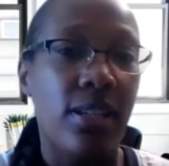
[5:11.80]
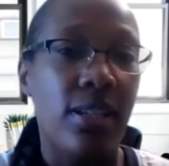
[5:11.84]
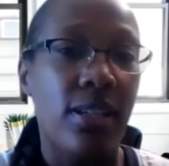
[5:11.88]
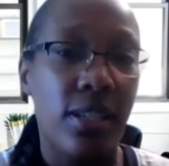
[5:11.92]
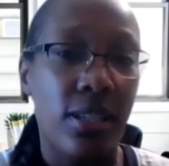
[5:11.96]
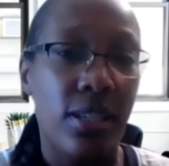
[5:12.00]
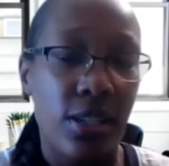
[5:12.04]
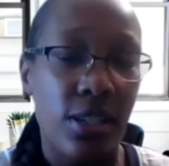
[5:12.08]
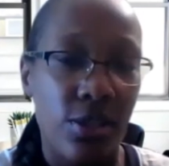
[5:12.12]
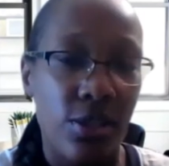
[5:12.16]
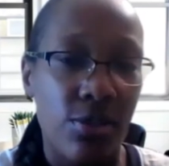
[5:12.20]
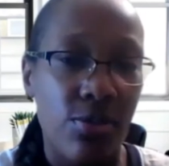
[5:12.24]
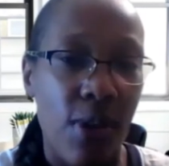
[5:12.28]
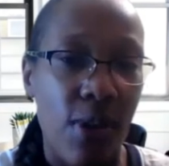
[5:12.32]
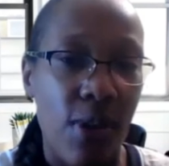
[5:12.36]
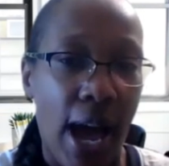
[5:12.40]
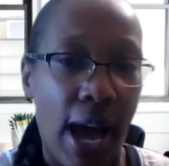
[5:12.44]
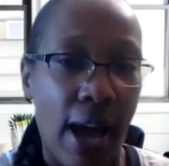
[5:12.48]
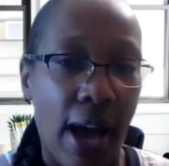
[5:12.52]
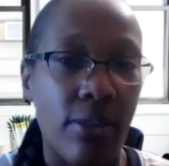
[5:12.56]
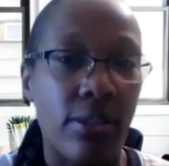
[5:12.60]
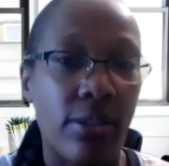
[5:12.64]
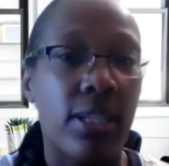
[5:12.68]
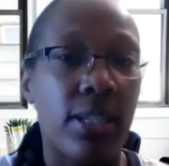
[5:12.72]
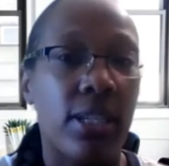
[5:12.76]
teaches you
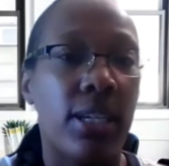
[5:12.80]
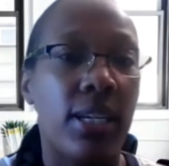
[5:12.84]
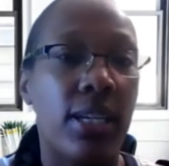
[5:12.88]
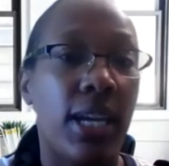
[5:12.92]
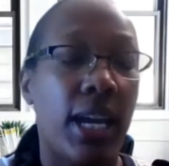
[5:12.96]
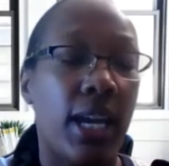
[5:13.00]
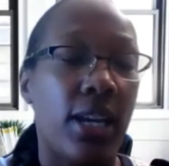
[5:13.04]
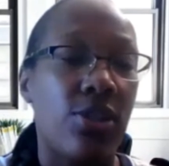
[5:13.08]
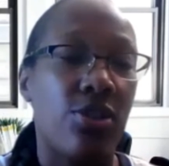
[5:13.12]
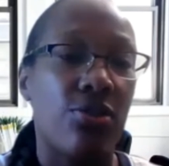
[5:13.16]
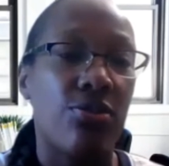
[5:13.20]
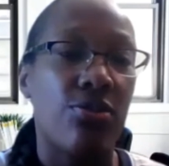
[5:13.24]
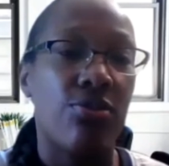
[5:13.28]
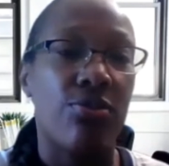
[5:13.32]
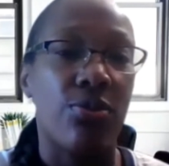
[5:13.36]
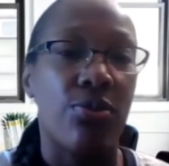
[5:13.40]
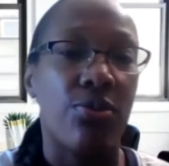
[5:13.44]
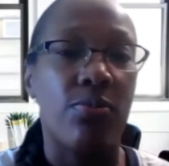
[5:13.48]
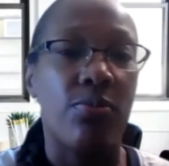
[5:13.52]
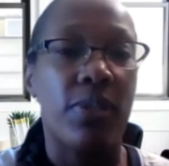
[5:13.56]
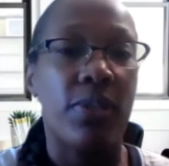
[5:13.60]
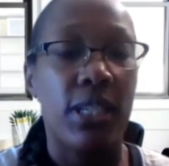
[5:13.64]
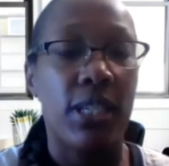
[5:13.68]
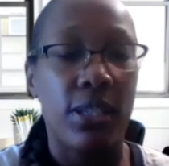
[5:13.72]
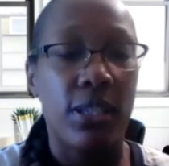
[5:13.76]
how to engage your
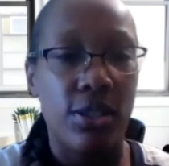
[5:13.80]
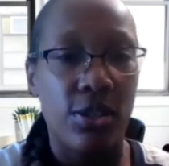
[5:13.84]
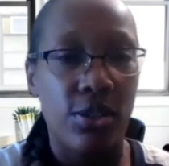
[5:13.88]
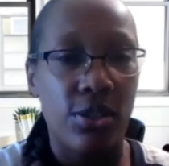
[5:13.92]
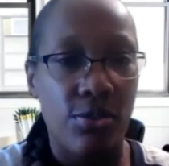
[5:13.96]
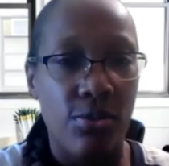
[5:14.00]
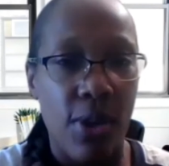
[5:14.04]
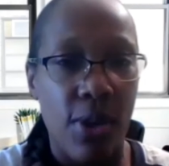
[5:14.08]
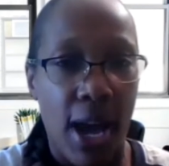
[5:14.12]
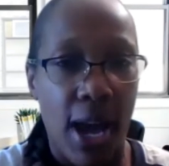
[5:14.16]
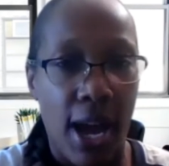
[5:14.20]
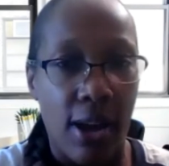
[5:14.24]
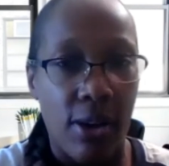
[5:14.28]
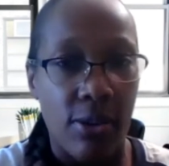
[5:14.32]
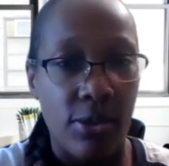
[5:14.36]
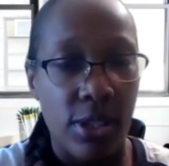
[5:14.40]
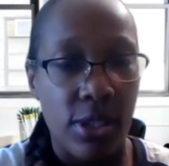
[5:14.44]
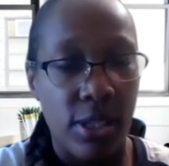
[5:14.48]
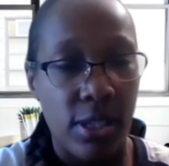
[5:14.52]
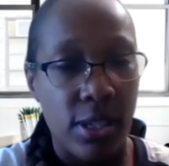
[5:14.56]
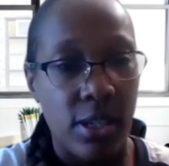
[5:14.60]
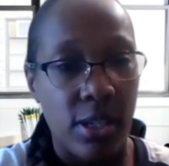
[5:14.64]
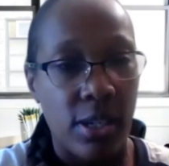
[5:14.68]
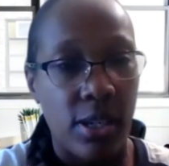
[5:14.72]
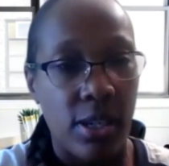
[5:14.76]
group teaches you how
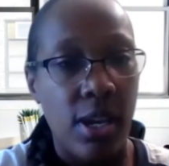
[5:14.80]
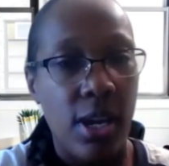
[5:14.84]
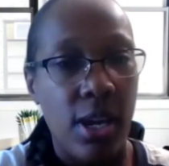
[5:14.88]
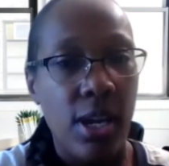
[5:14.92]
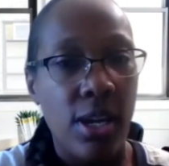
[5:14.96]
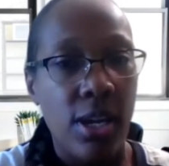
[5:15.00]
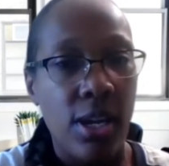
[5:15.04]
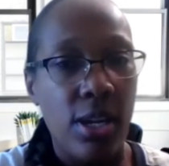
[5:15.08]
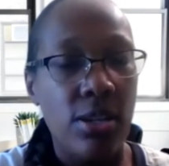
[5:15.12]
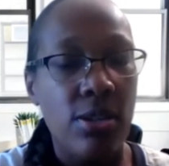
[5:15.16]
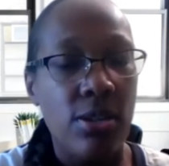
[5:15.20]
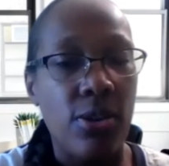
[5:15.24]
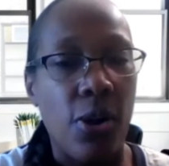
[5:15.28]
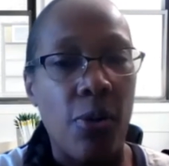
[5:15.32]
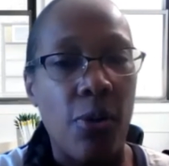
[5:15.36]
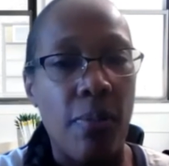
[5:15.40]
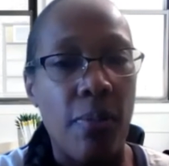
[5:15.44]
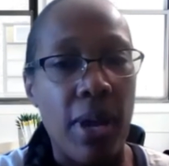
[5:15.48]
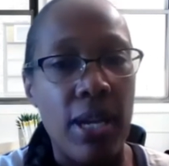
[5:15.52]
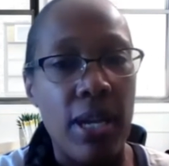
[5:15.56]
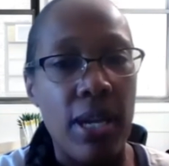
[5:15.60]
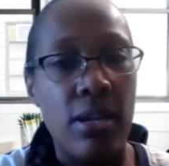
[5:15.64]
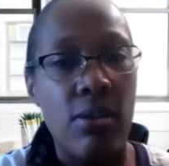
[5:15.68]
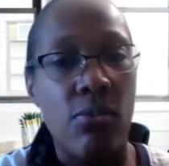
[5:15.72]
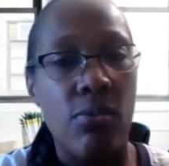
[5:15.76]
to you know
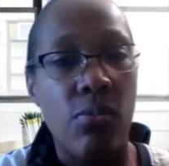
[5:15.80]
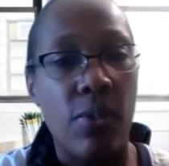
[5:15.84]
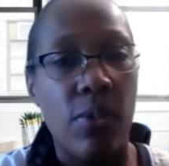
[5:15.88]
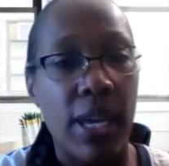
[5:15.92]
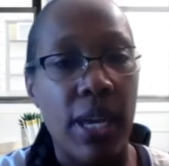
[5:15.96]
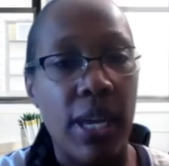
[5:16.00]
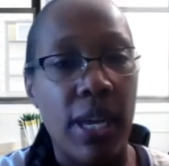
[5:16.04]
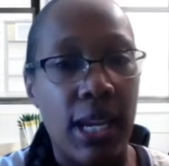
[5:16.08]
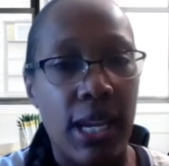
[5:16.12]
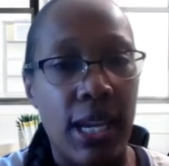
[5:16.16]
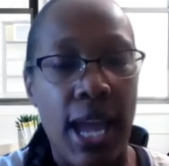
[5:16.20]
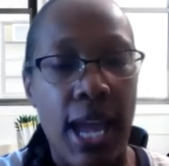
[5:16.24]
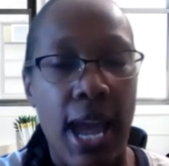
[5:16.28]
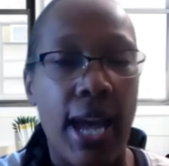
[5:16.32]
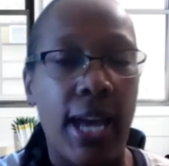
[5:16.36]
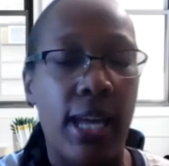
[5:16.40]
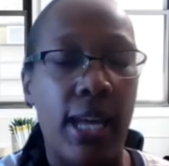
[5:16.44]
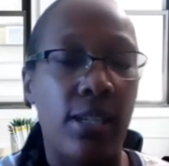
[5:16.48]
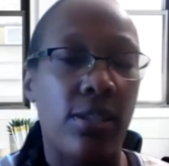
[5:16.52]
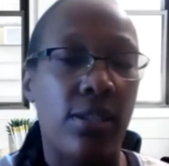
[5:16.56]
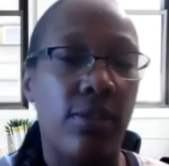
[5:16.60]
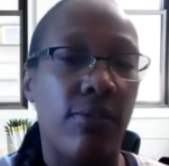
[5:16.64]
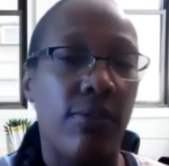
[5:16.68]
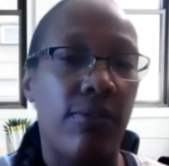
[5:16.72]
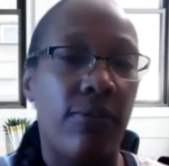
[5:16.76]
make winning
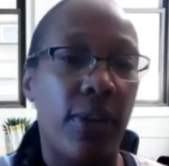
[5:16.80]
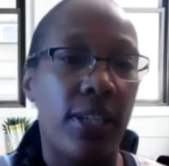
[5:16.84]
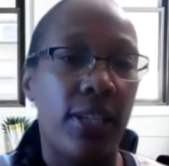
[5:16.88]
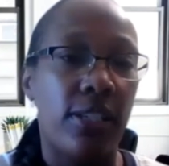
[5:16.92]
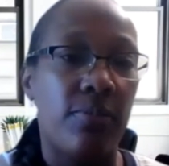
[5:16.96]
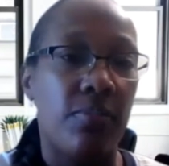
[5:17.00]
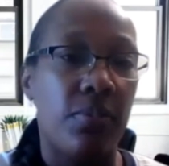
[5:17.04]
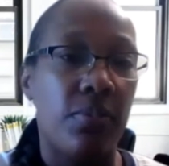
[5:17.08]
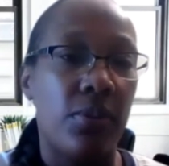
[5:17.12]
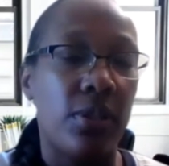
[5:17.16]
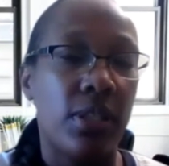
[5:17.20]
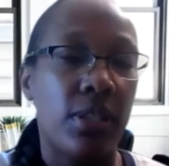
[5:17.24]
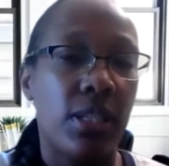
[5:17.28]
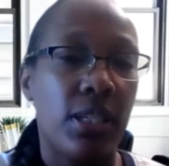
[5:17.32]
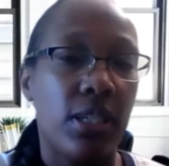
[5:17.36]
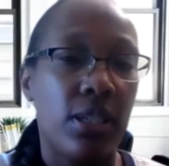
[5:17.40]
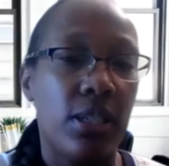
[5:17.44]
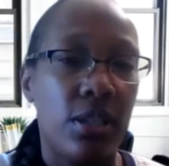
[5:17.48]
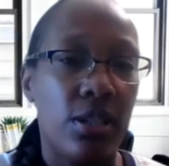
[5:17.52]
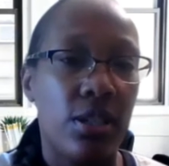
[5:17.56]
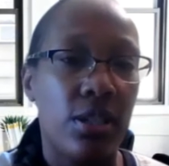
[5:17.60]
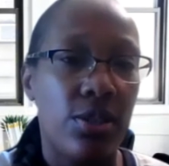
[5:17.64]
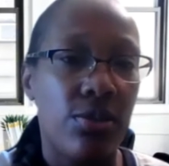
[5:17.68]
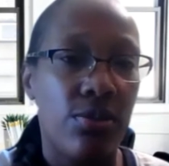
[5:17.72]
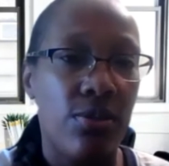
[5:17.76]
ads on facebook
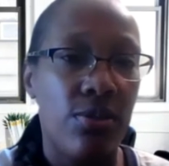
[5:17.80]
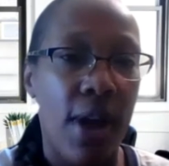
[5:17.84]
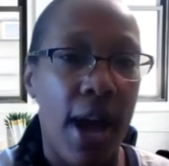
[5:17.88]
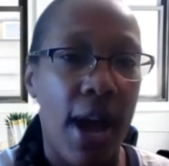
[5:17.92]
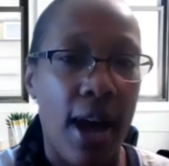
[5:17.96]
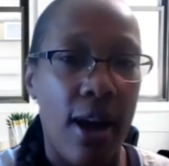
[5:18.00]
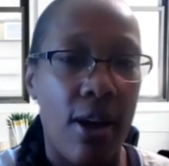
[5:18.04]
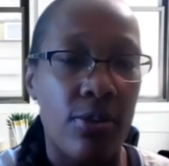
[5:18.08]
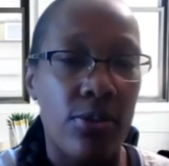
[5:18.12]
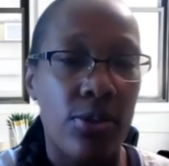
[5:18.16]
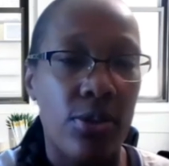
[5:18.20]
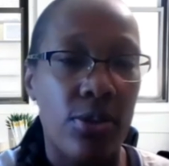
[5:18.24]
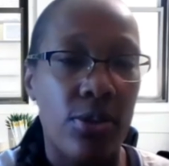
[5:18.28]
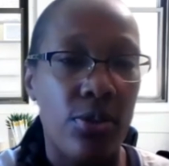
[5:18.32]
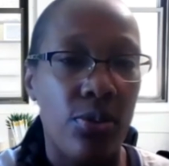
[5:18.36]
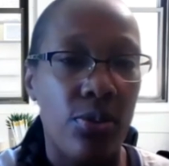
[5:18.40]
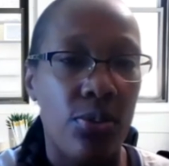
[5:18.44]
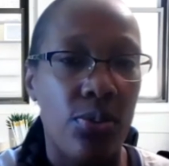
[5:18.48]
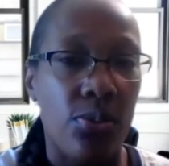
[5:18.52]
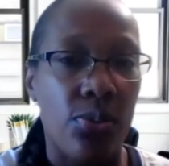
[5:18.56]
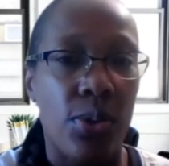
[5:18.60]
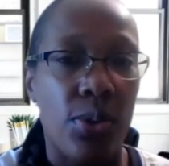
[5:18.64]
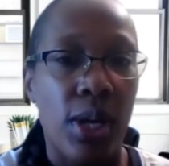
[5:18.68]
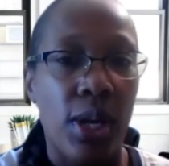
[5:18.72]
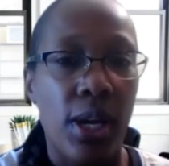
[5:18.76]
teaches you how
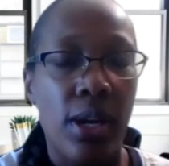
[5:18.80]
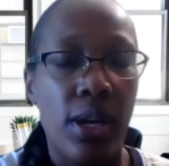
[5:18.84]
to